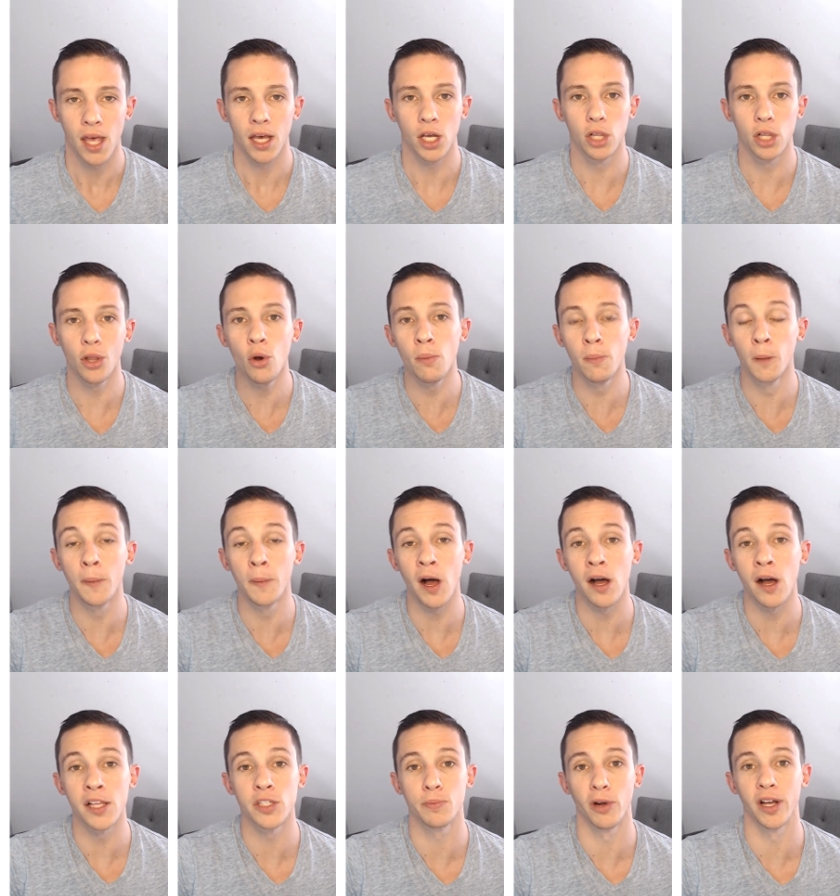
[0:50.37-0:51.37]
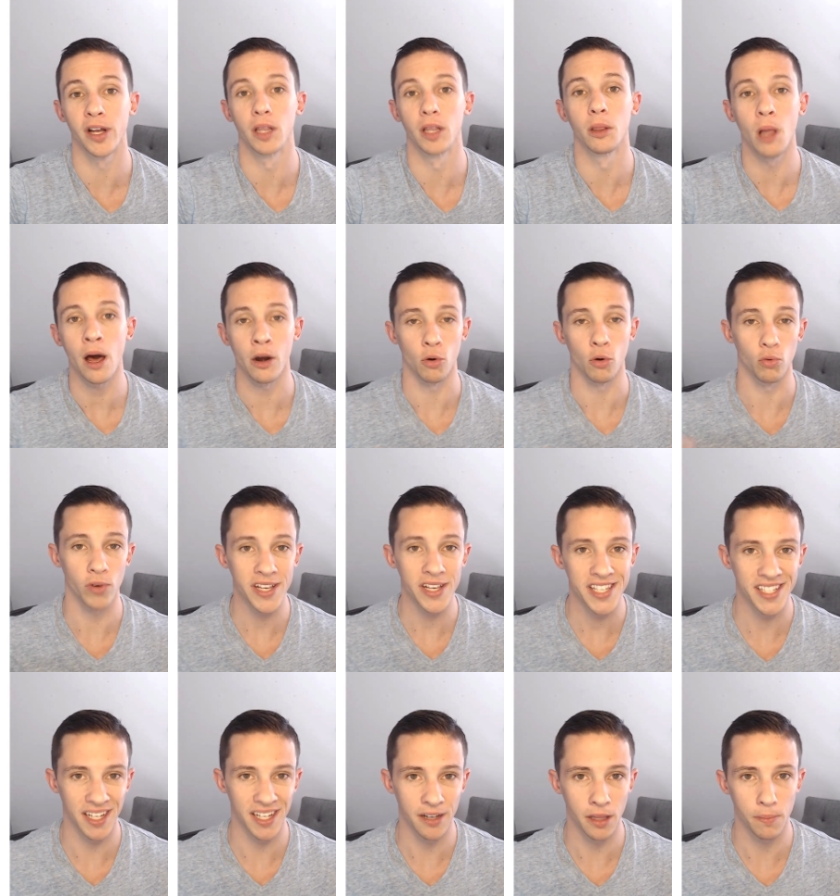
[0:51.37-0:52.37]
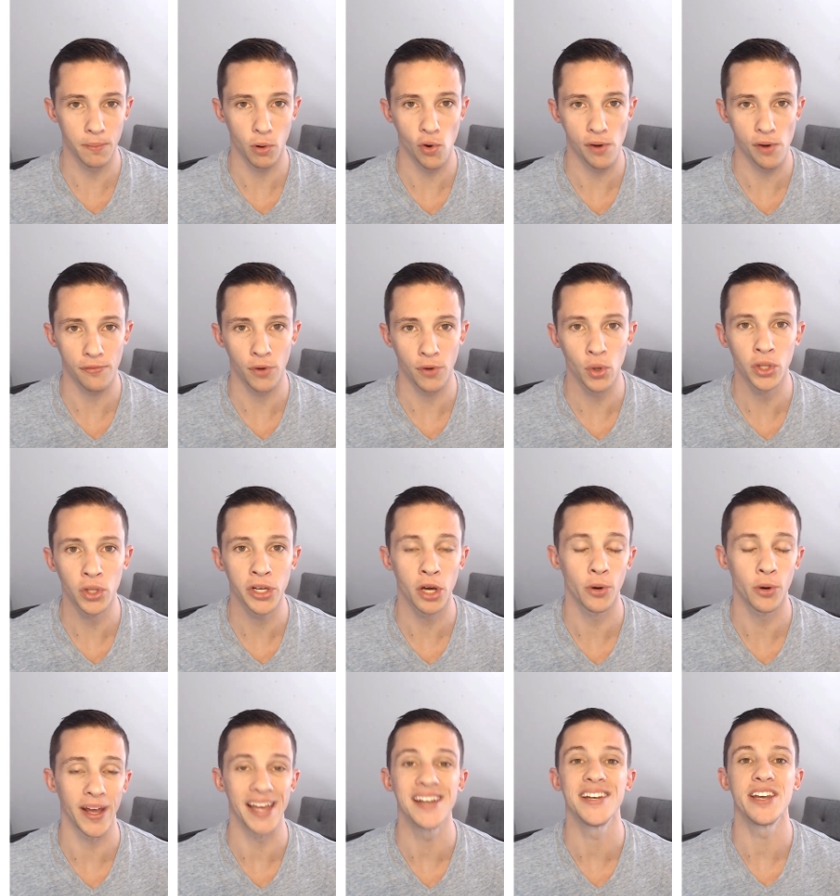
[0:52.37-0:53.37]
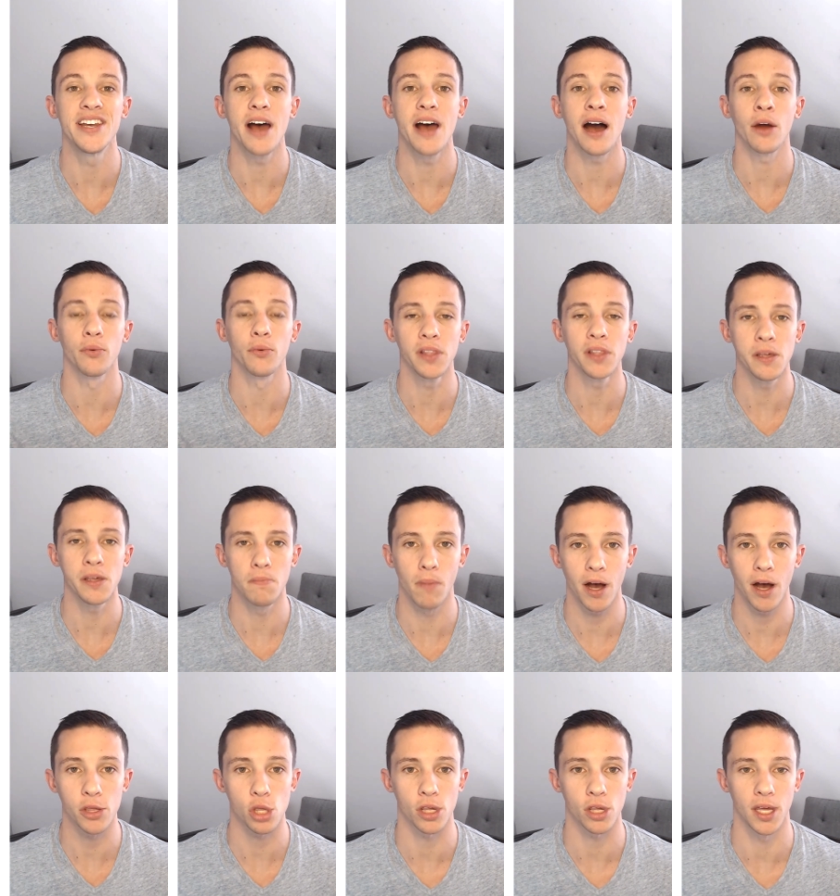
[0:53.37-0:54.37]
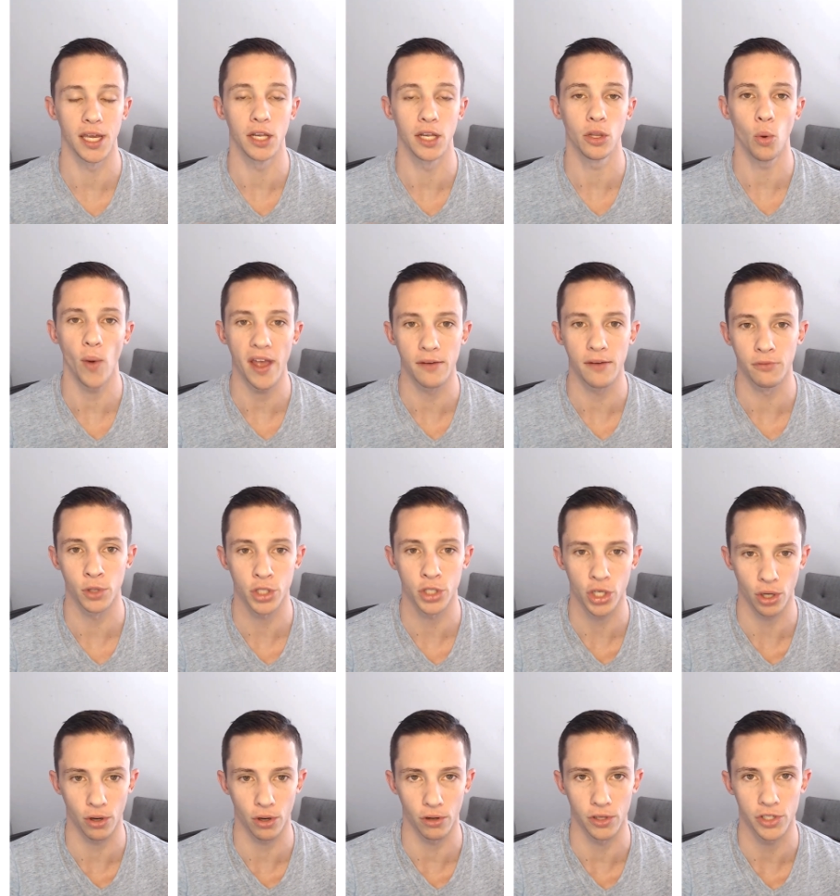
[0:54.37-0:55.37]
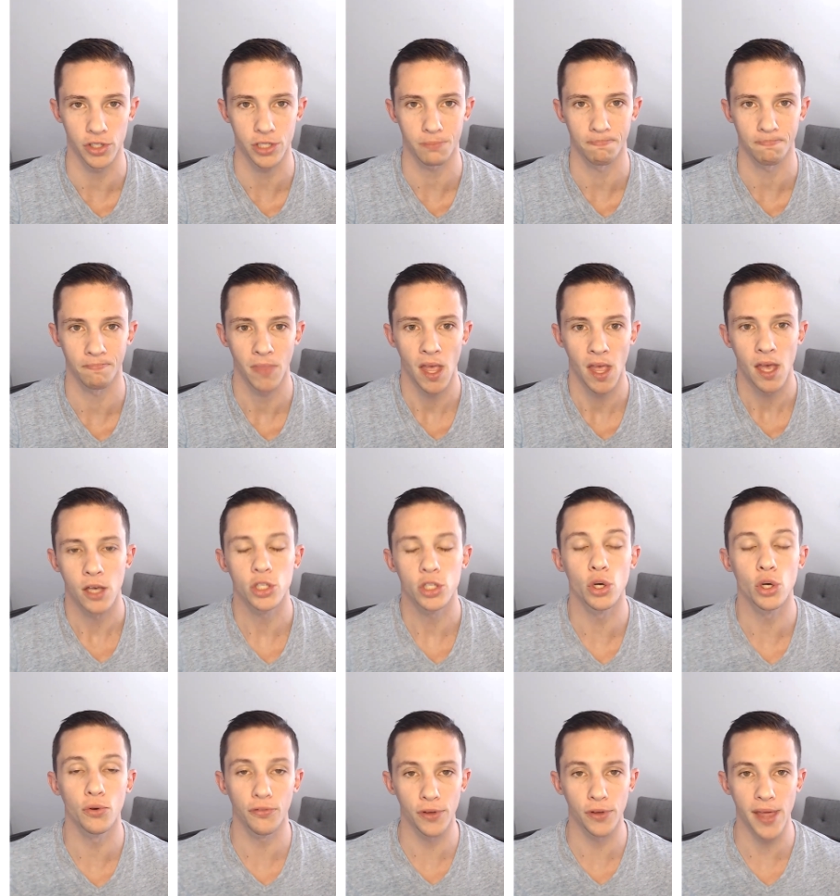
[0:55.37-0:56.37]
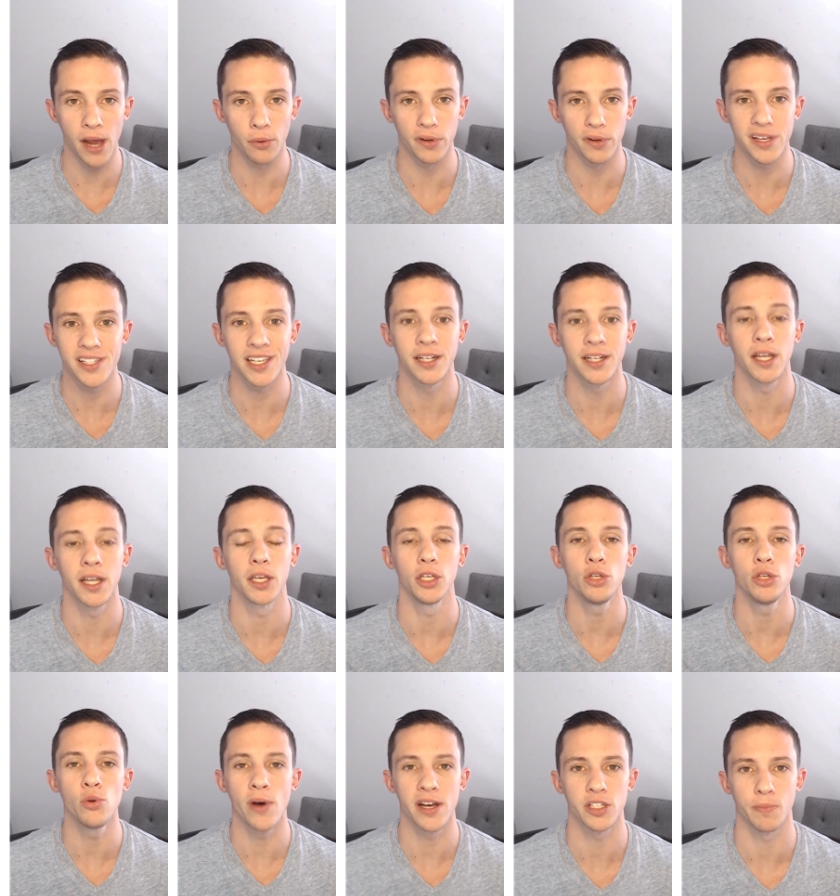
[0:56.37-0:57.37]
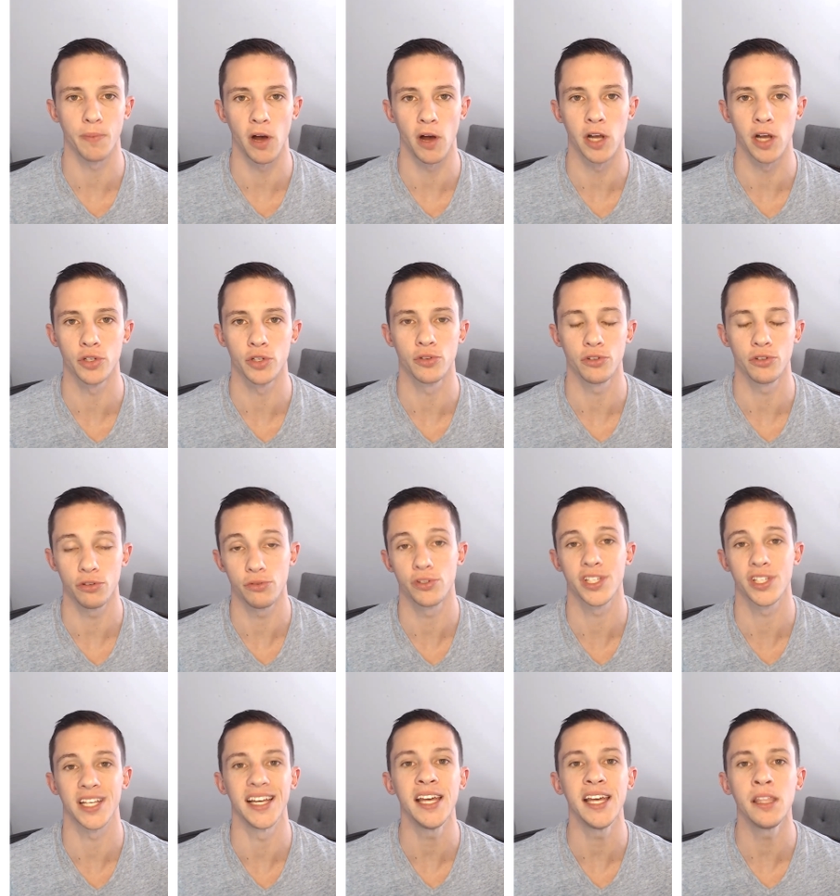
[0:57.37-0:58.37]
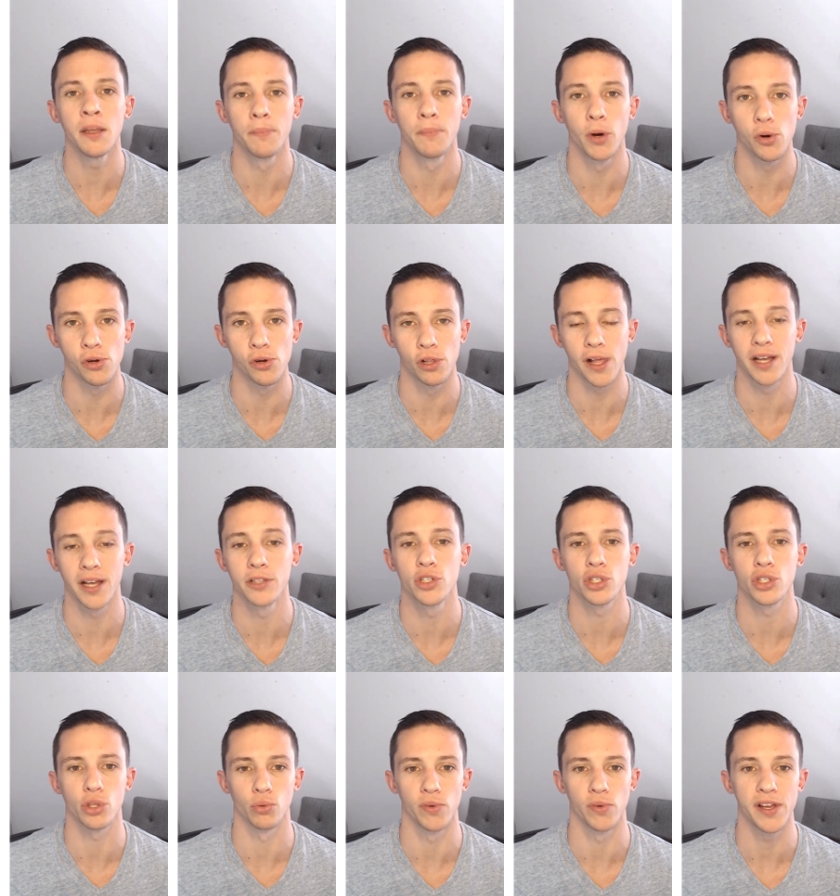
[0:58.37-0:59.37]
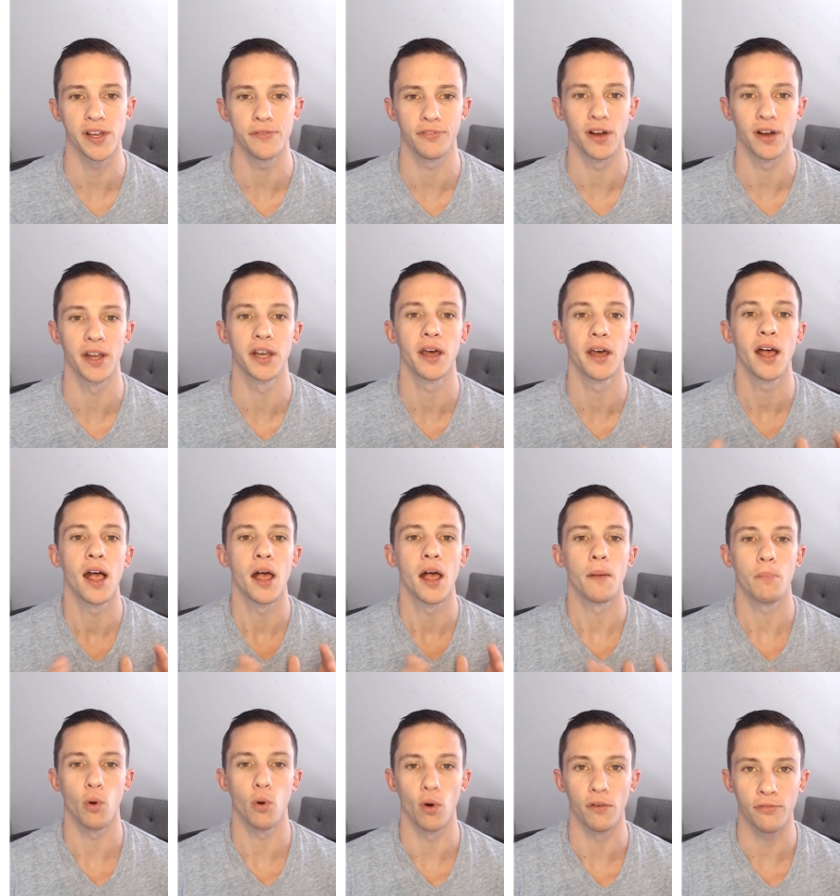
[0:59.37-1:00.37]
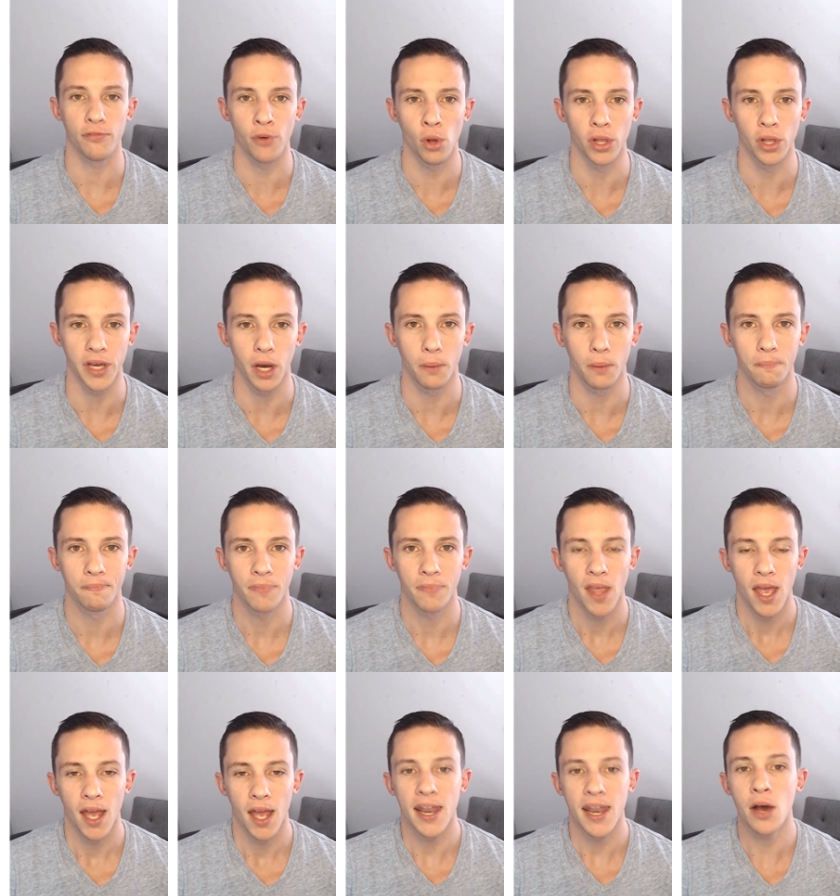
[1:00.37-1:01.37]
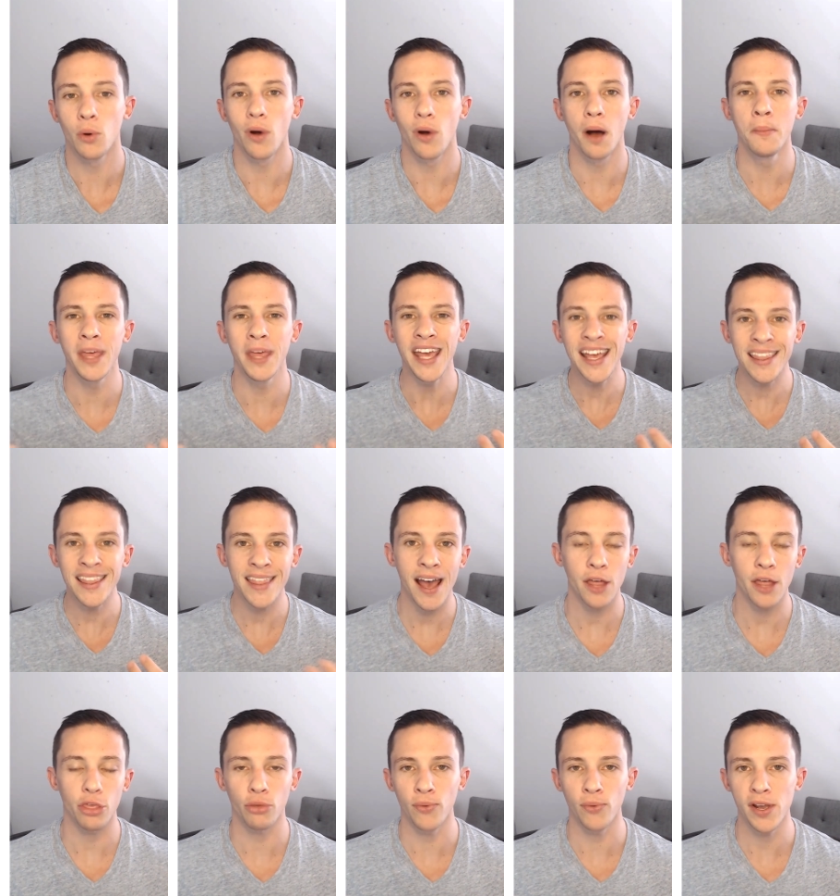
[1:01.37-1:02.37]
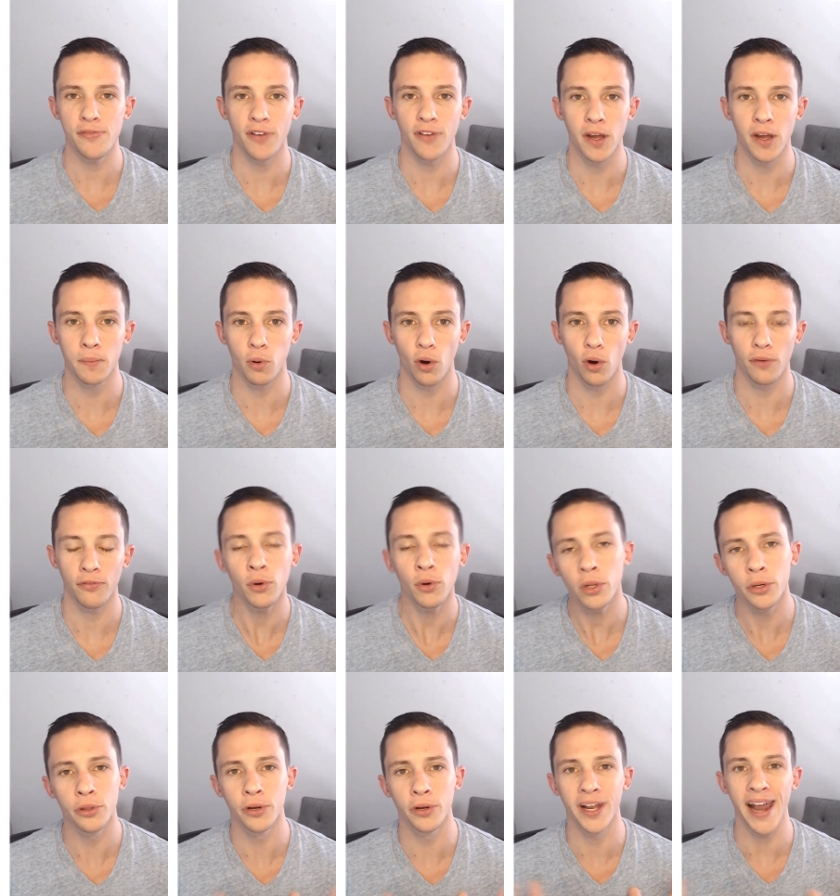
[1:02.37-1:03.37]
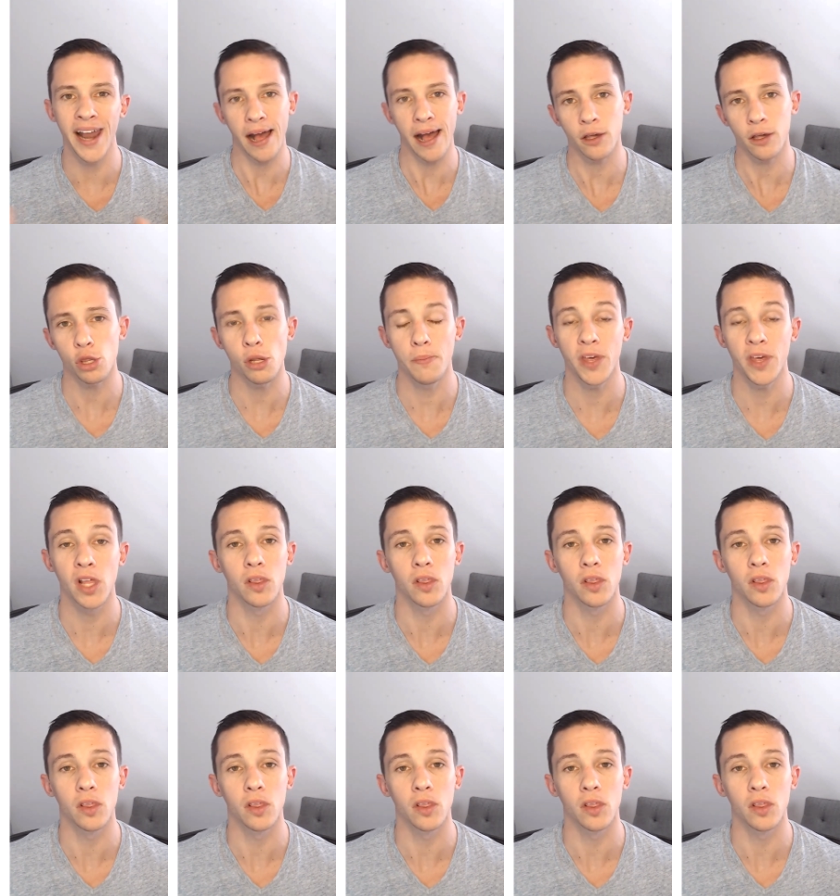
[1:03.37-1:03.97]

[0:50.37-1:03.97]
global bonds bring a lot of risk into the portfolio and not really much in the way of returns. So for that reason, US bonds are used in the Bogleheads three fund portfolio. Now, um, in that three fund portfolio, there can actually be